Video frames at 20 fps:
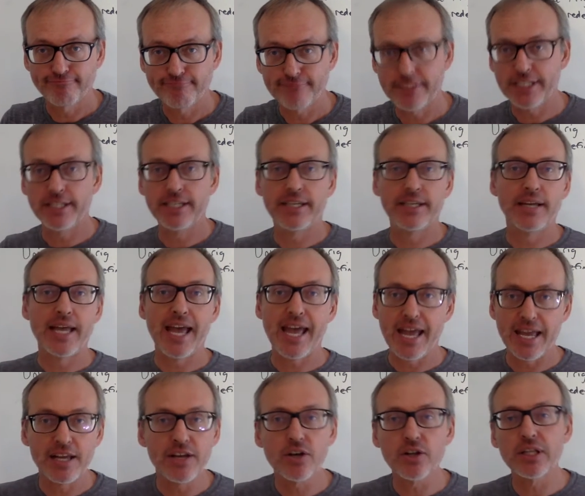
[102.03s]
The
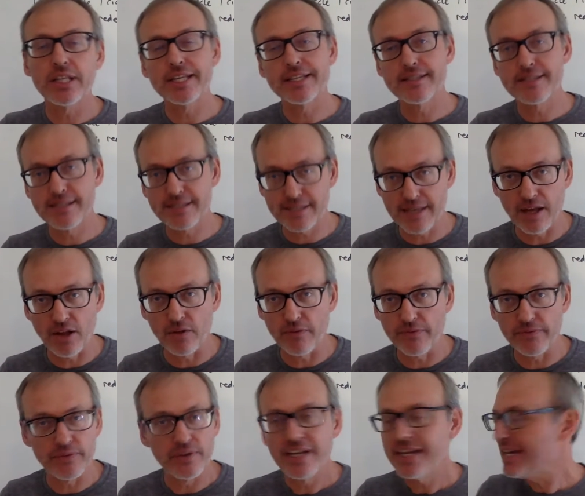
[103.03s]
angle
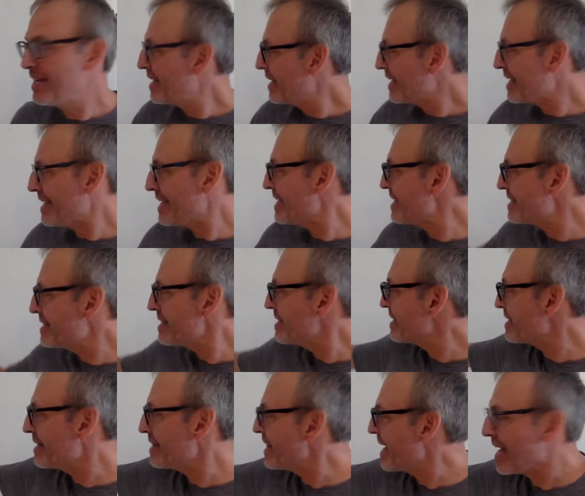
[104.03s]
itself
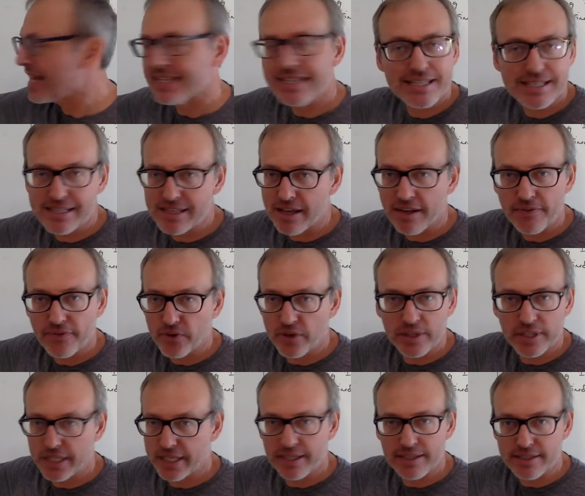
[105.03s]
isn't that stuff
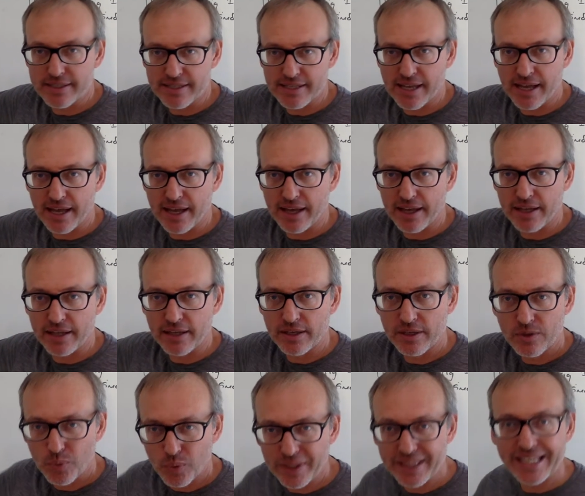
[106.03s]
on the inside.
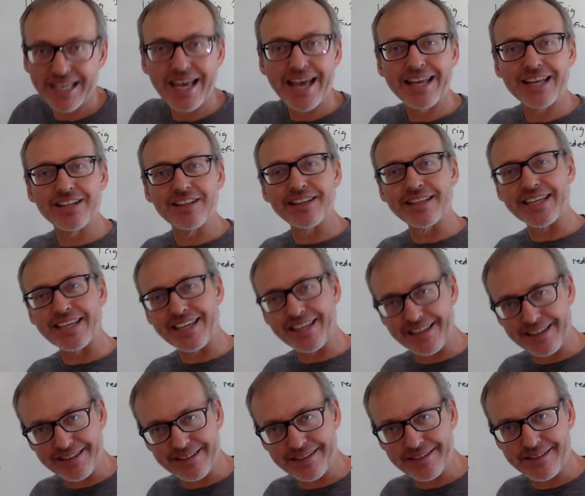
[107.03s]
What the angle
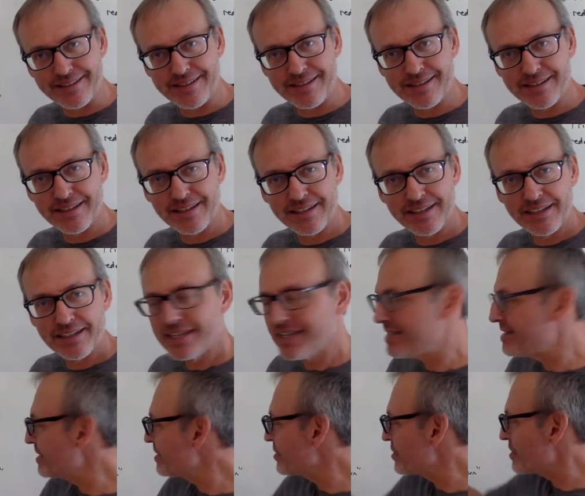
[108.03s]
is
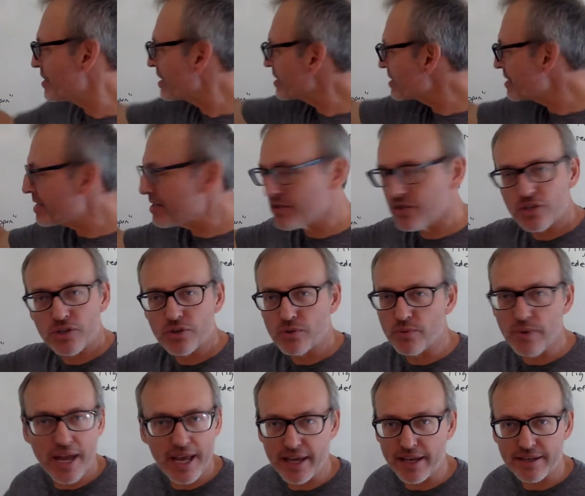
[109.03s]
it's just these two
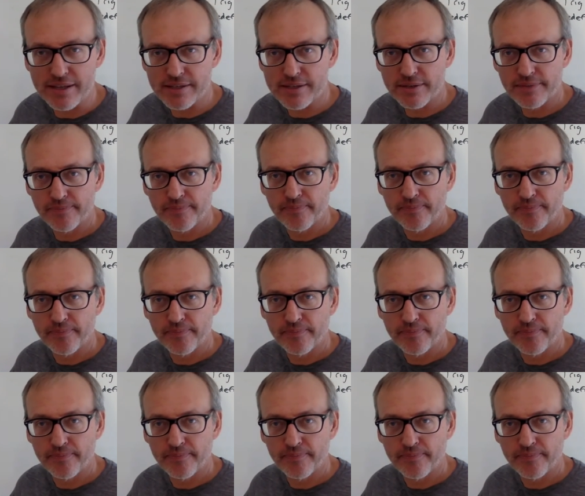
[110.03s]
rays.